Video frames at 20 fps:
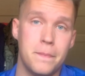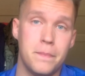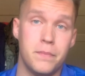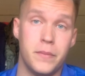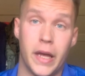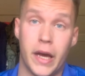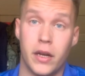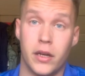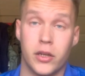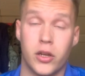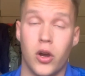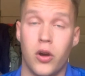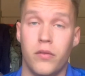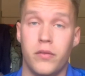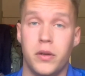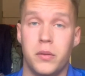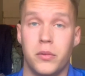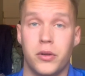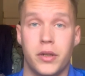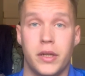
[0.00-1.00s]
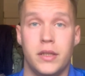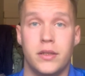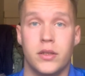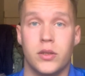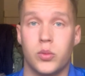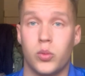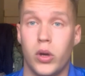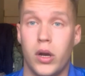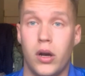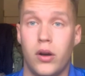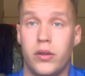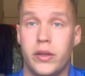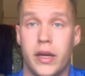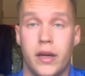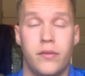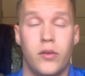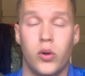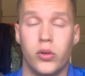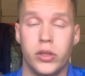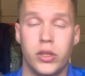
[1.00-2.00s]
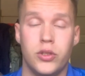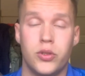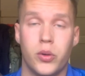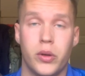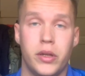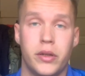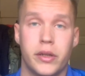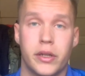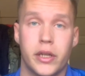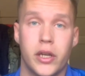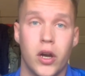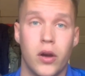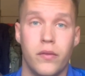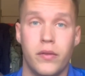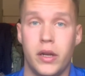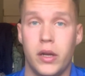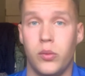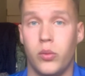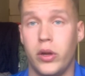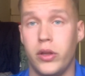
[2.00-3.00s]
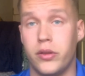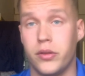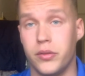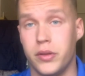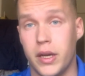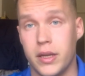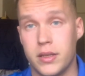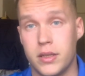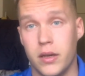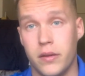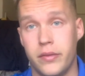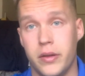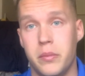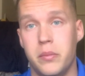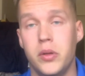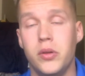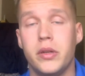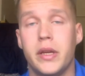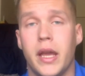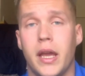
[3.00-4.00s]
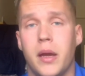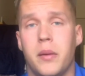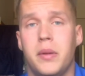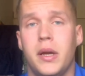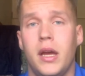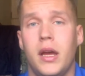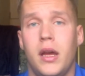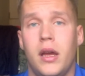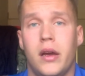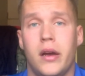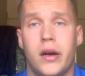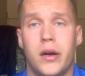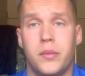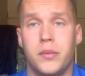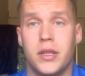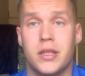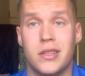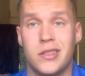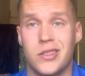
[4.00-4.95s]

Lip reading: COVID Marines as well, that have only joined during COVID and went through that stuff in boot camp, this